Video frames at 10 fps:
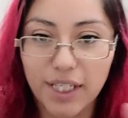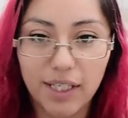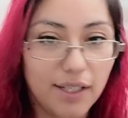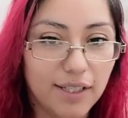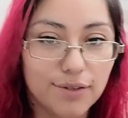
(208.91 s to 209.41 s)

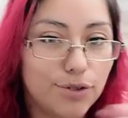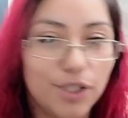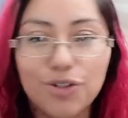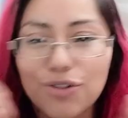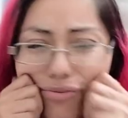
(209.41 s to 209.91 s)
kid and
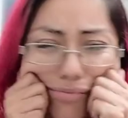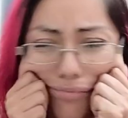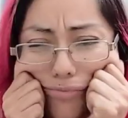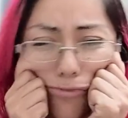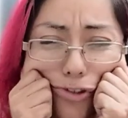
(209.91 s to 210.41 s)
starts, ah,
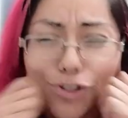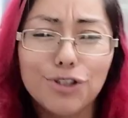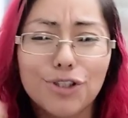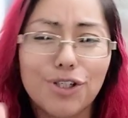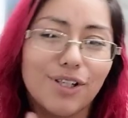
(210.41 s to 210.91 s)
that's
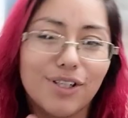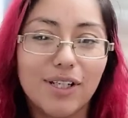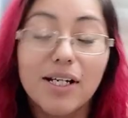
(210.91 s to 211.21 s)
your good